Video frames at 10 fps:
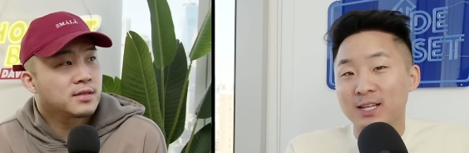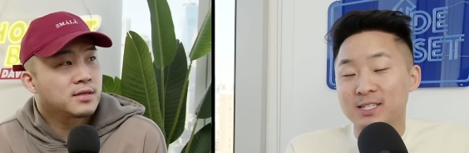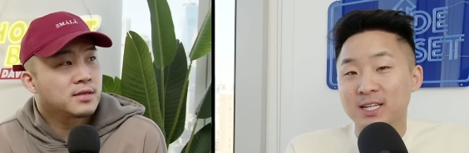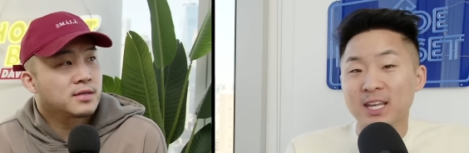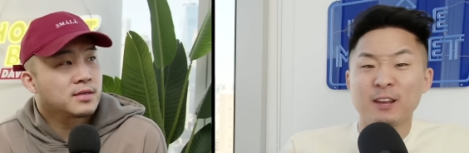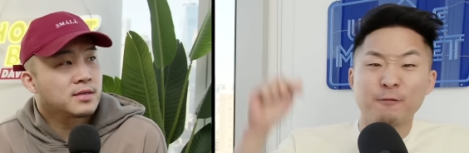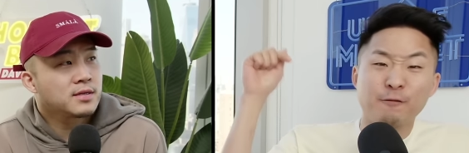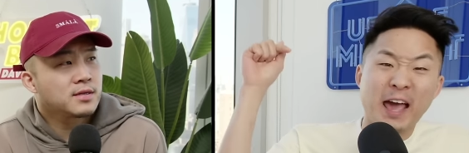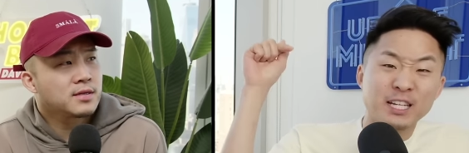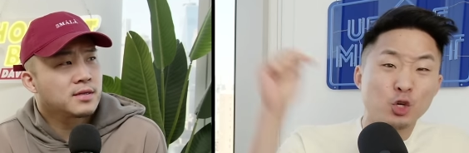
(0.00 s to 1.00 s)
Speaker 1: C?
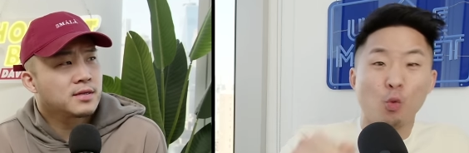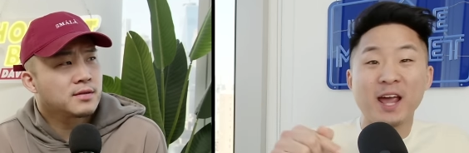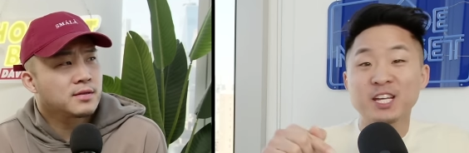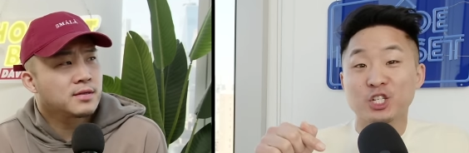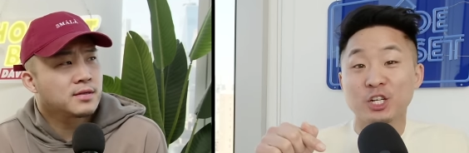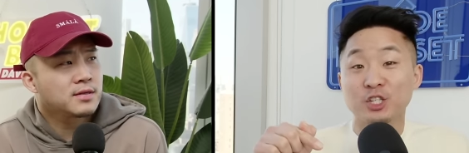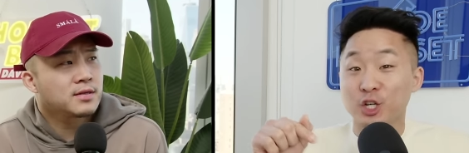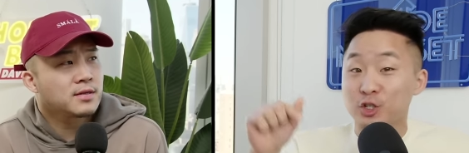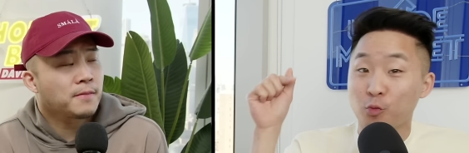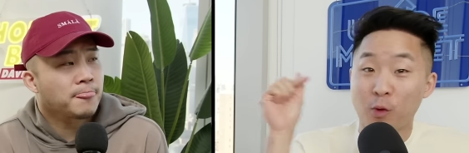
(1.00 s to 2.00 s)
Infatuation
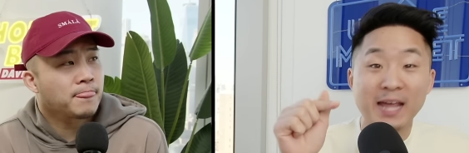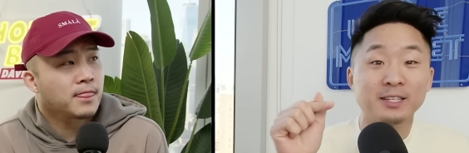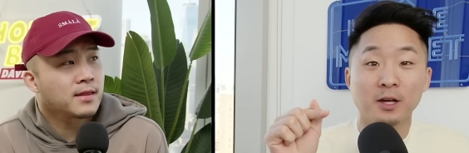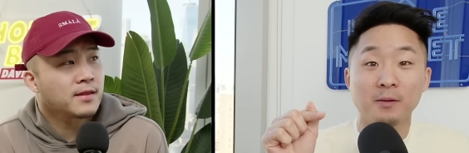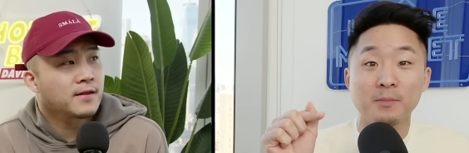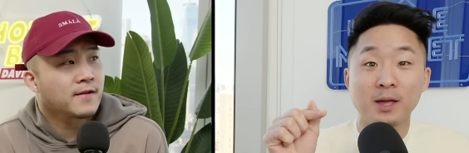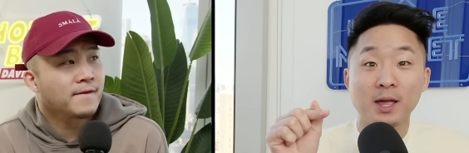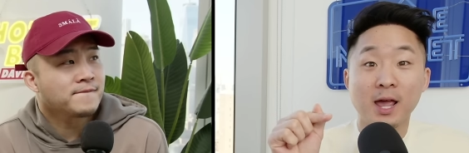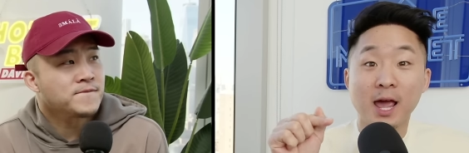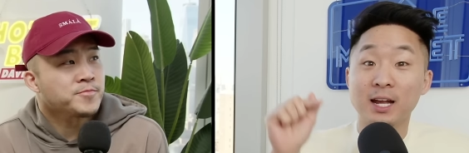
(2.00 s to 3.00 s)
just ranked them,
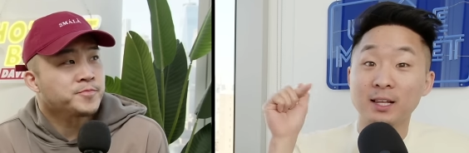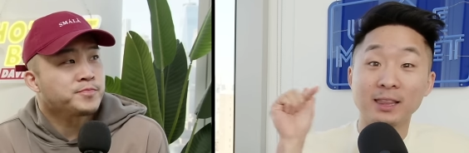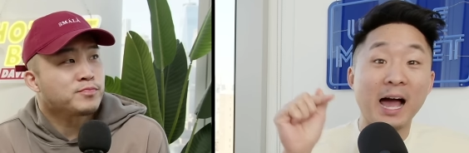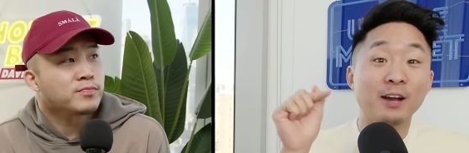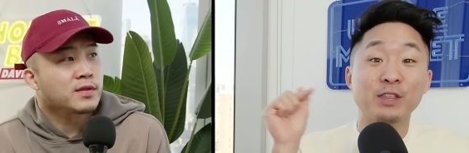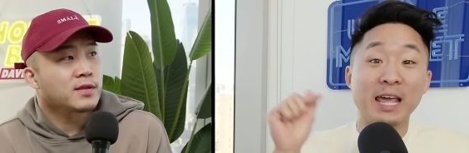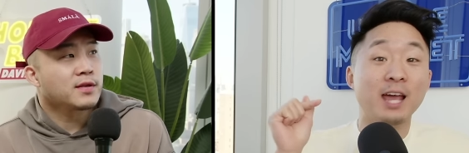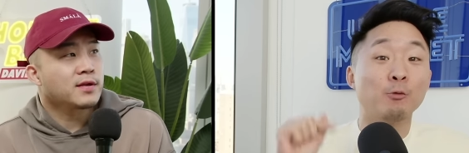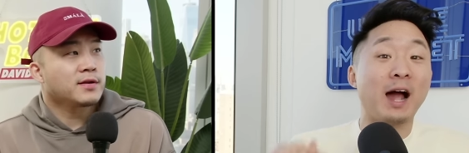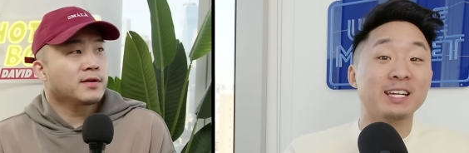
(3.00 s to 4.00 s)
and a lot of the
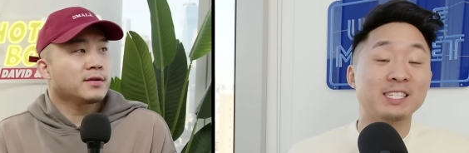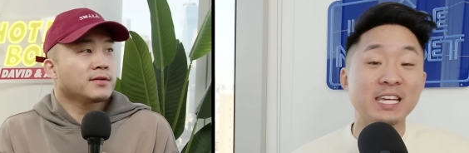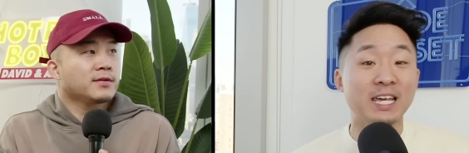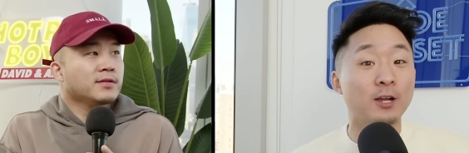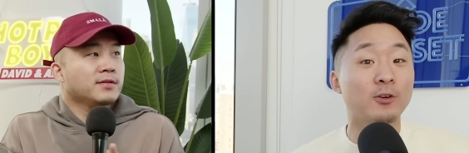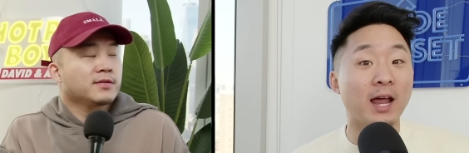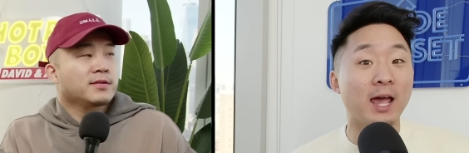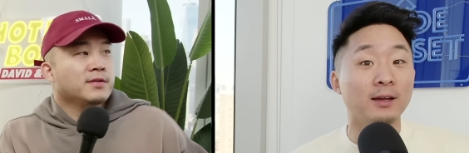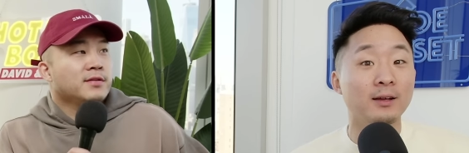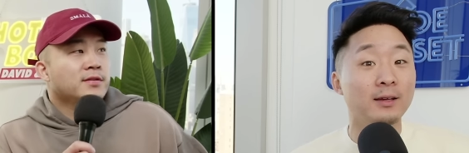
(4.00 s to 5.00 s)
N Y C
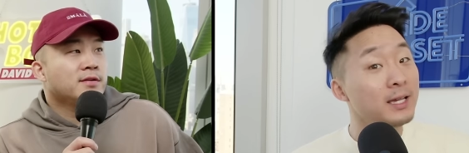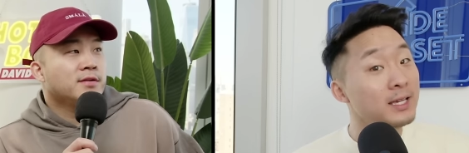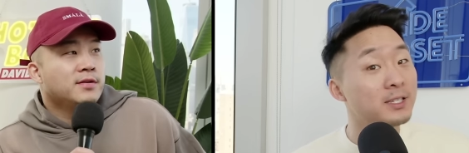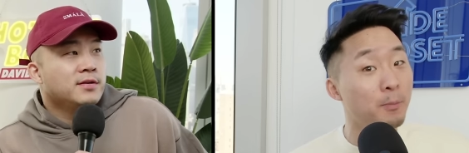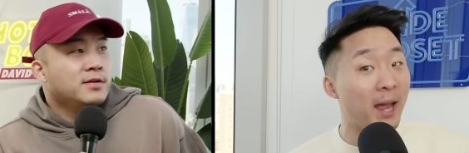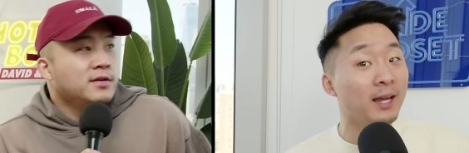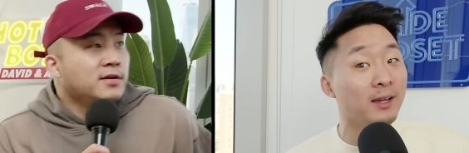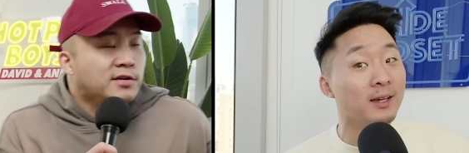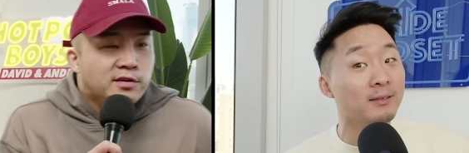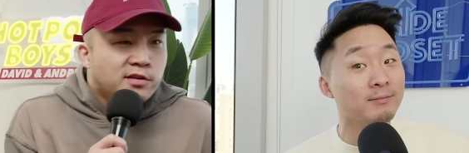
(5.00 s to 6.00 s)
internet is
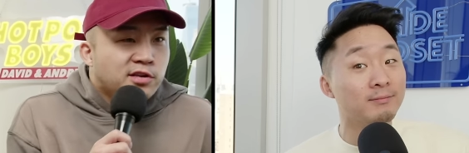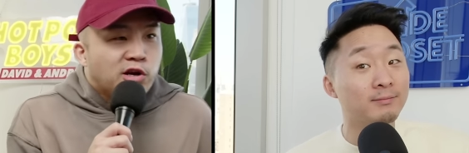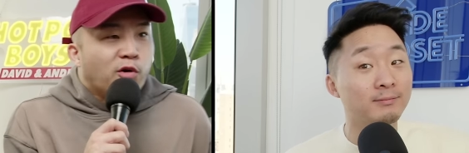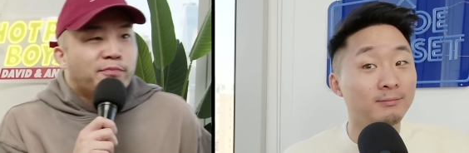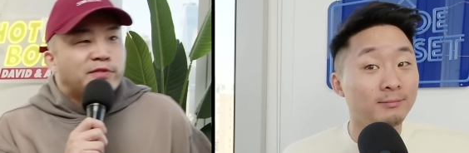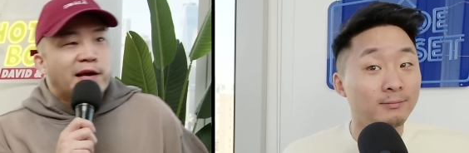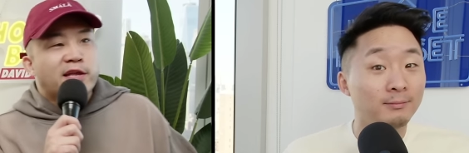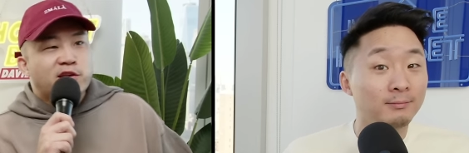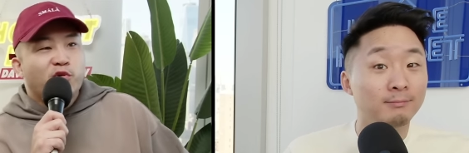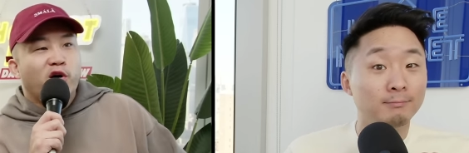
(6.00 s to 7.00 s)
debating it.
Speaker 2: You know, I'm
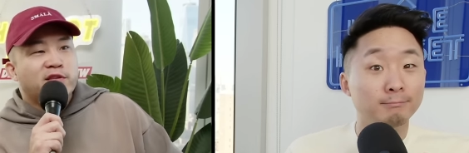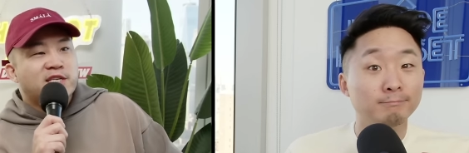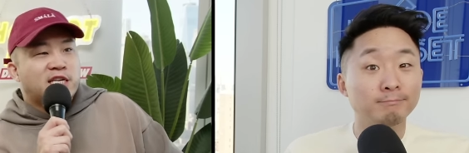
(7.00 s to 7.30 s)
telling you, all these